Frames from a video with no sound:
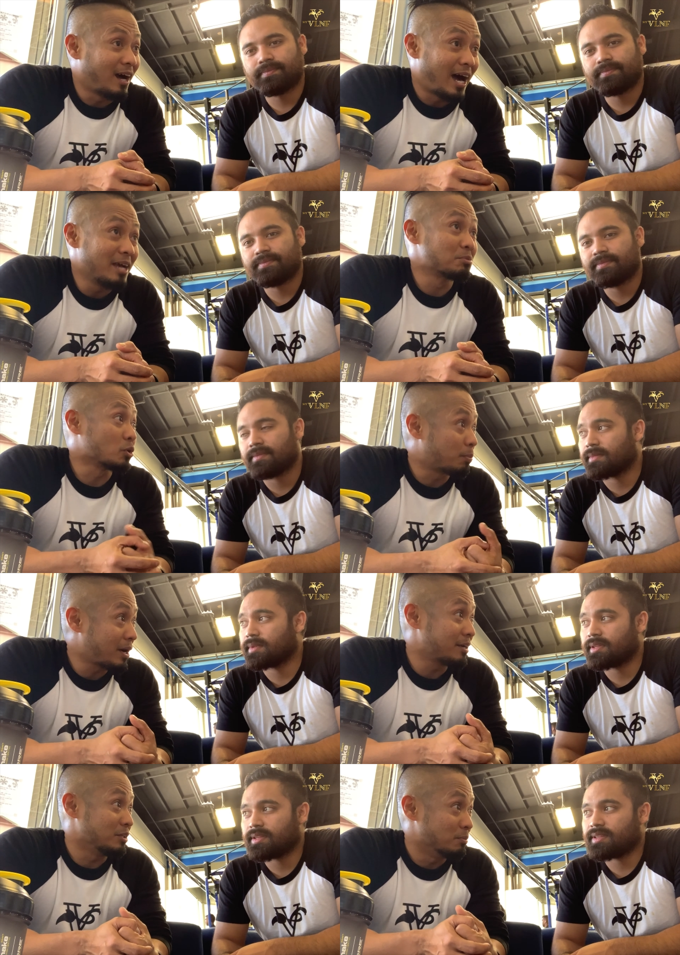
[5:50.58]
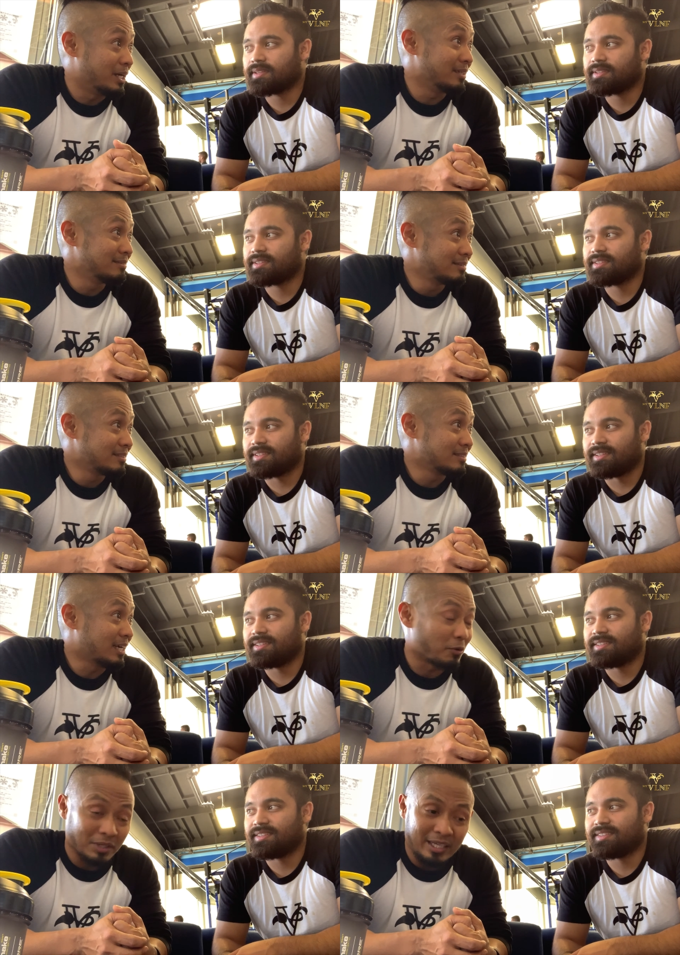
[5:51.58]
Speaker 1: I am so proud of you, man.
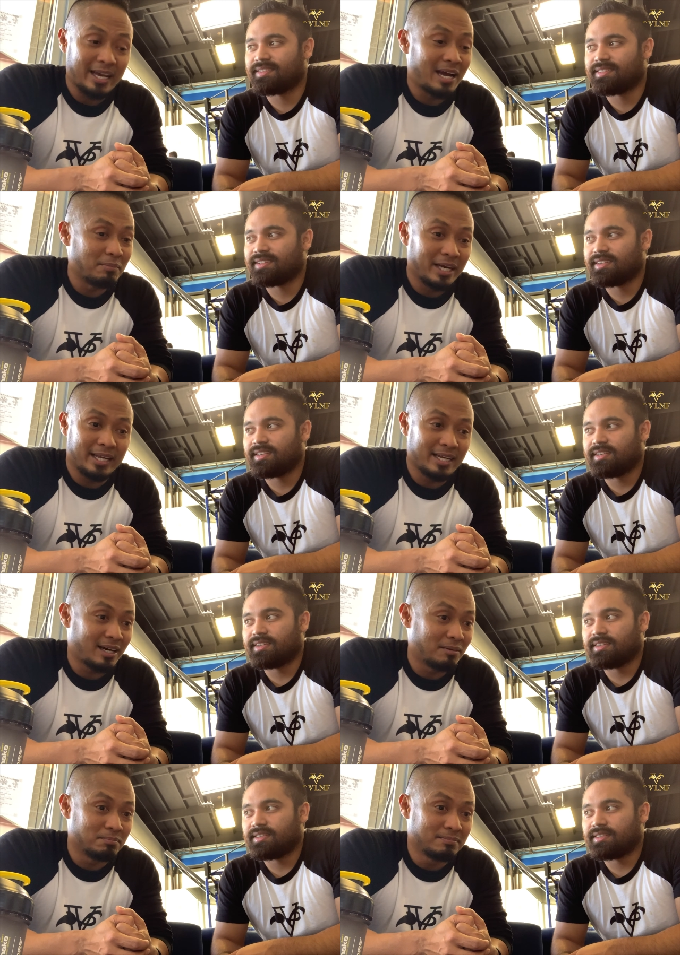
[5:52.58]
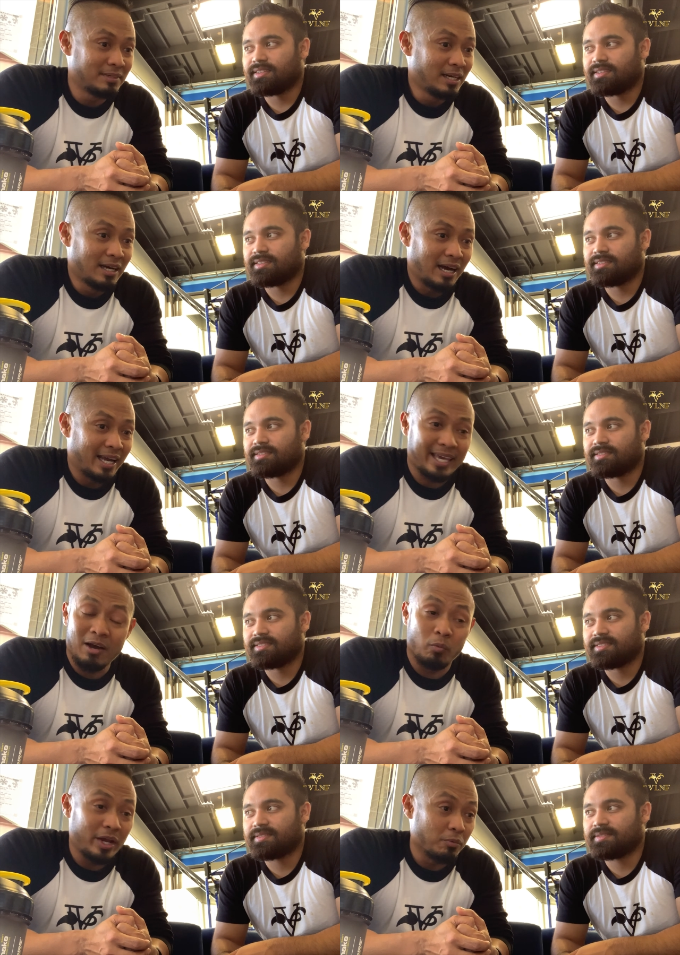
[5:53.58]
I really am, and I
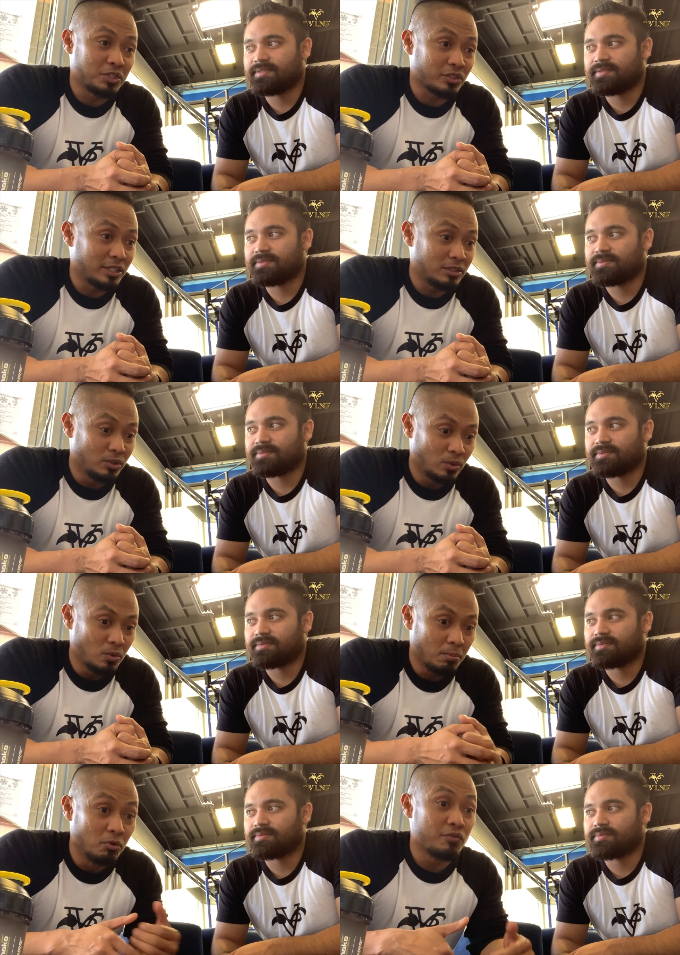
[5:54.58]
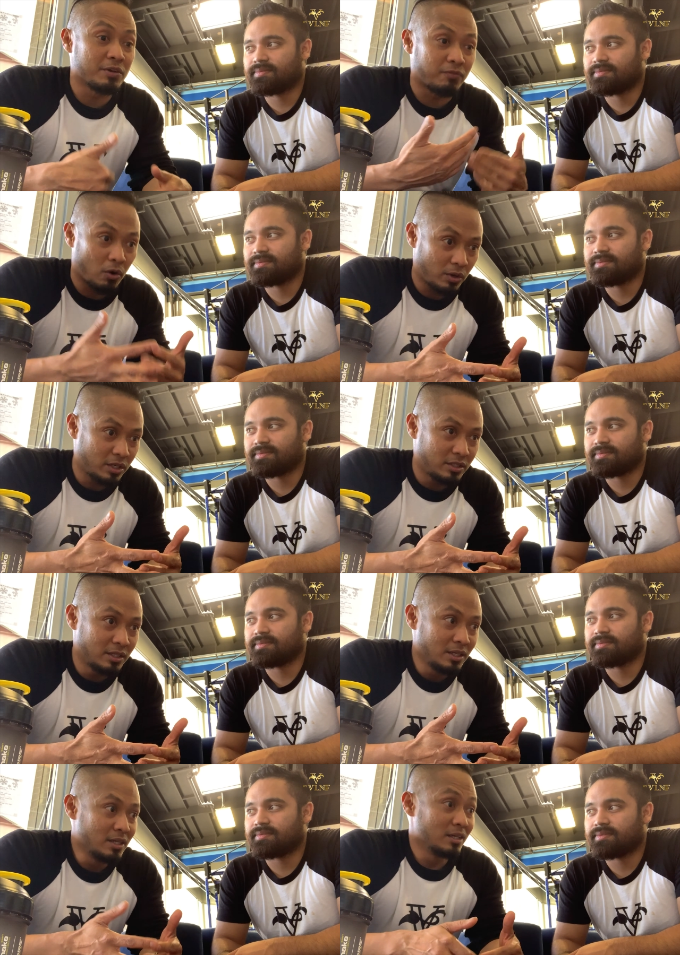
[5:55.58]
can't wait what you're gonna do moving forward
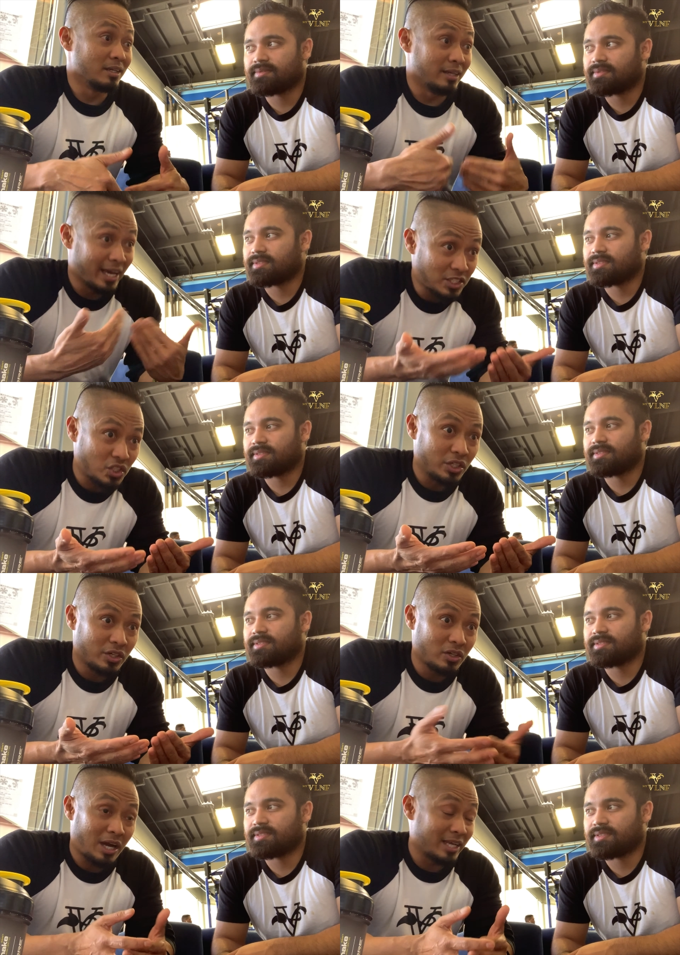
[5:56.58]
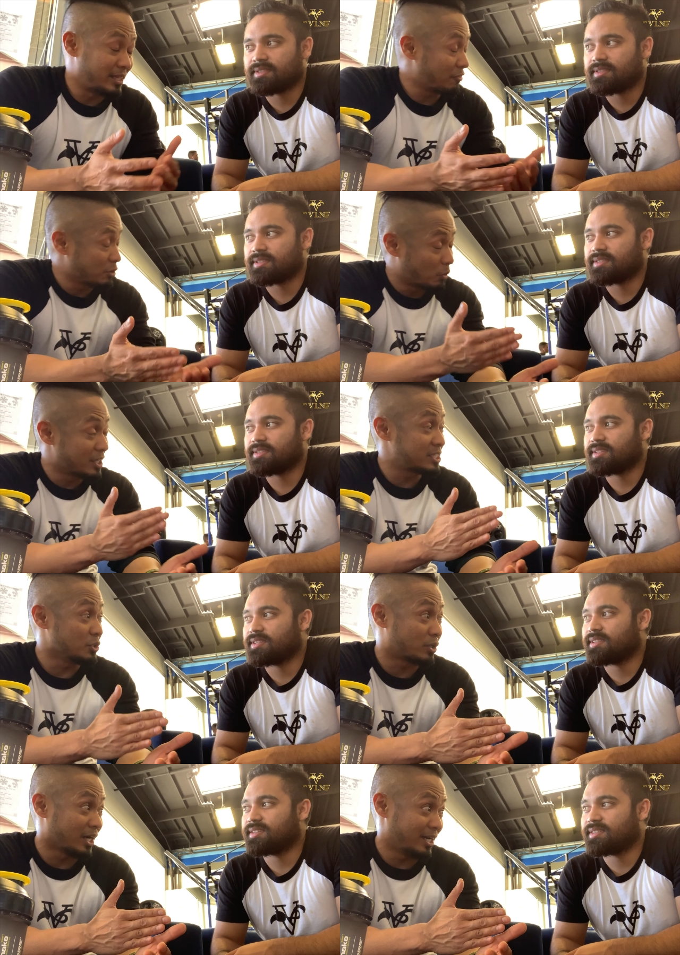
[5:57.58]
next year. I definitely want to see
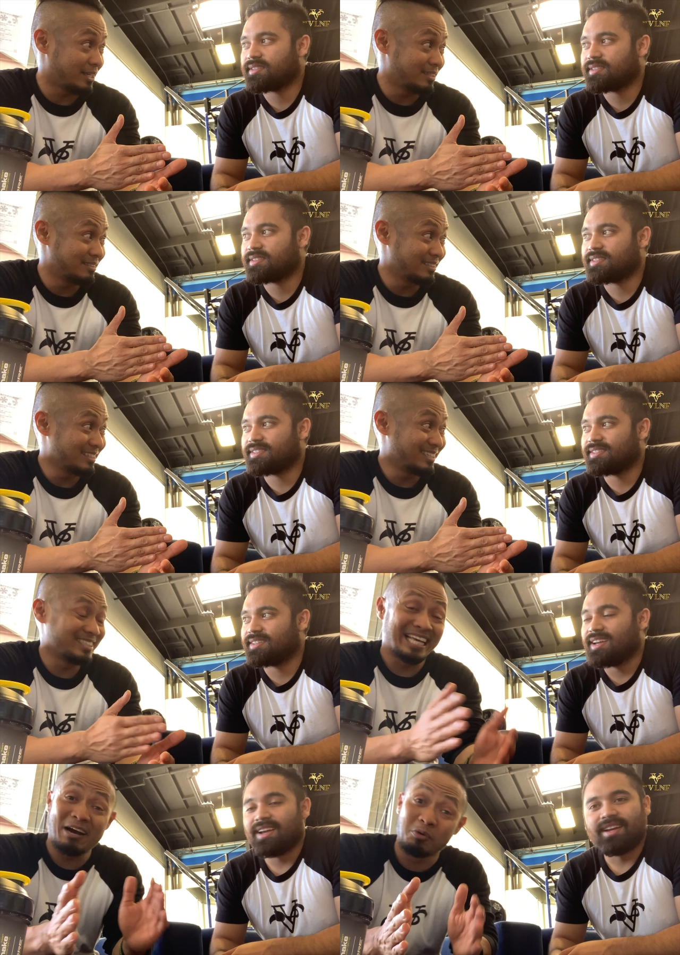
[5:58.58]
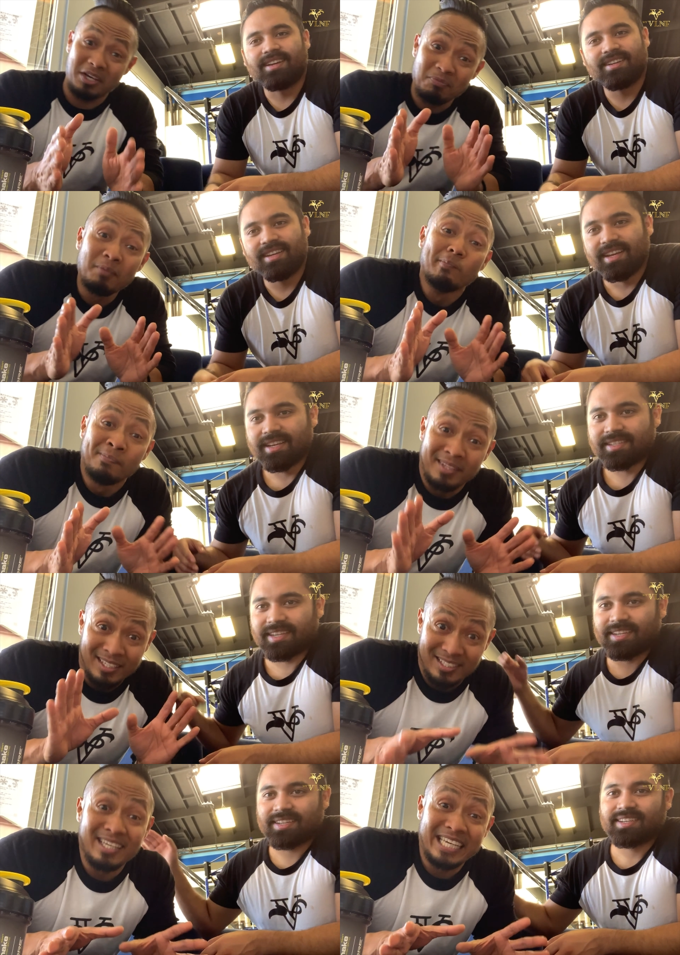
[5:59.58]
you cut. That
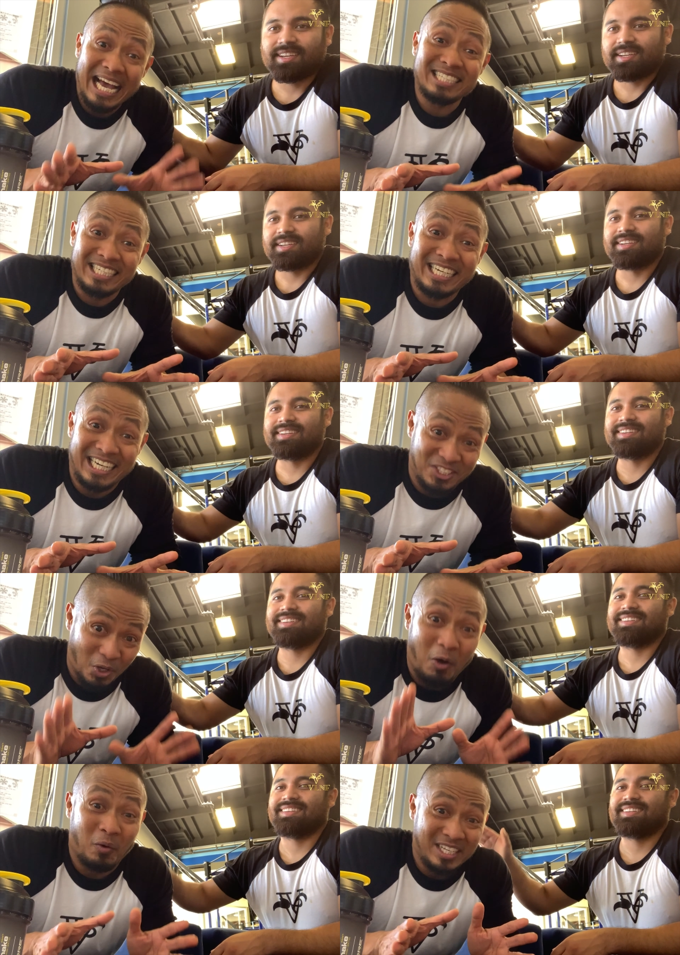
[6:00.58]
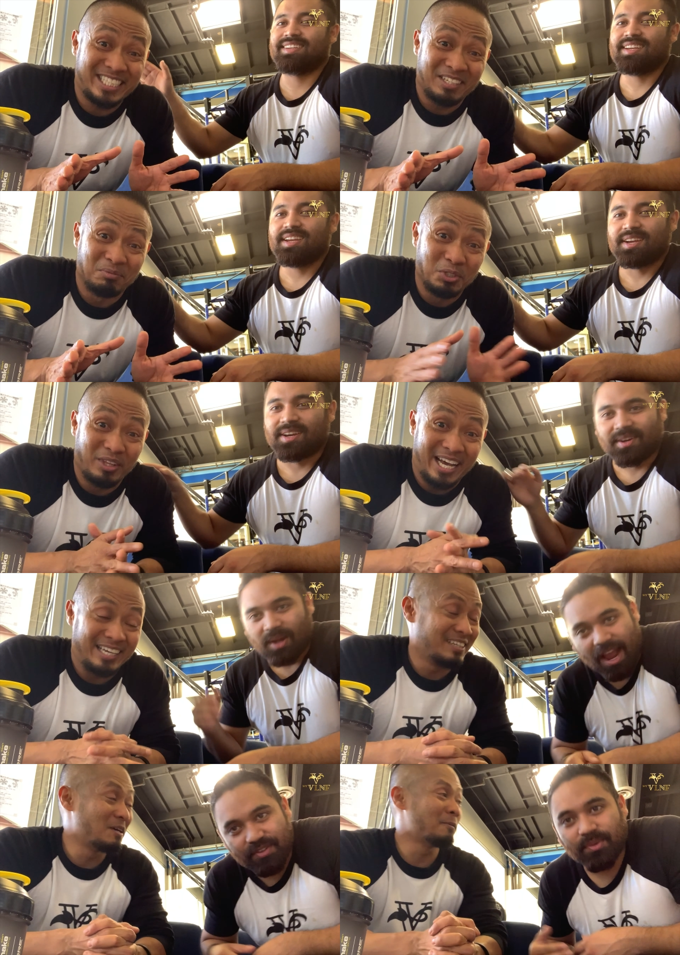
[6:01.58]
he hasn't cut, so I want to see him do that.
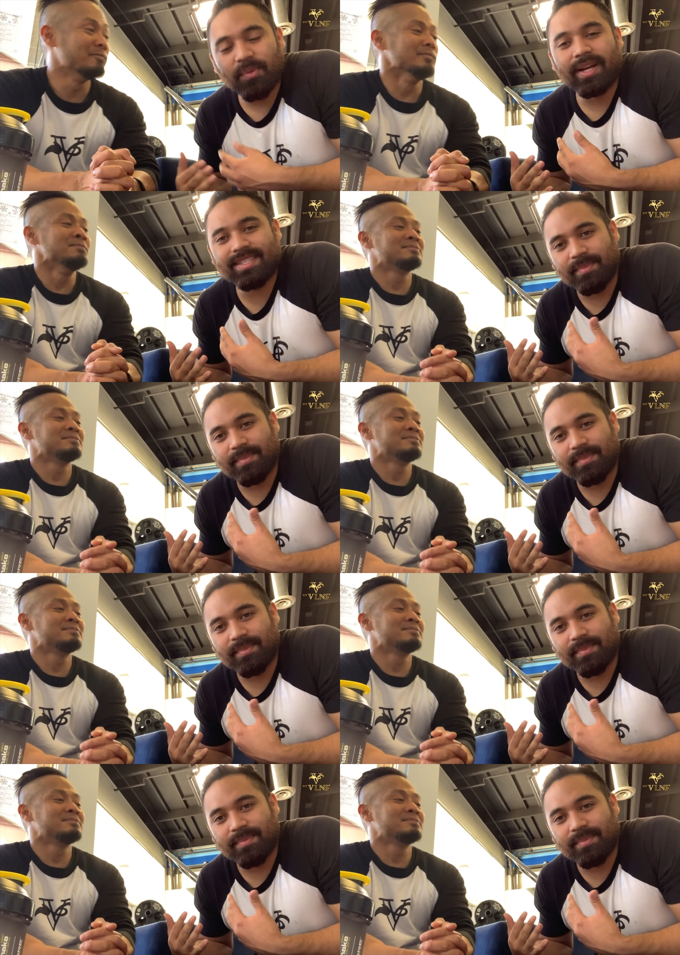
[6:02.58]
After we went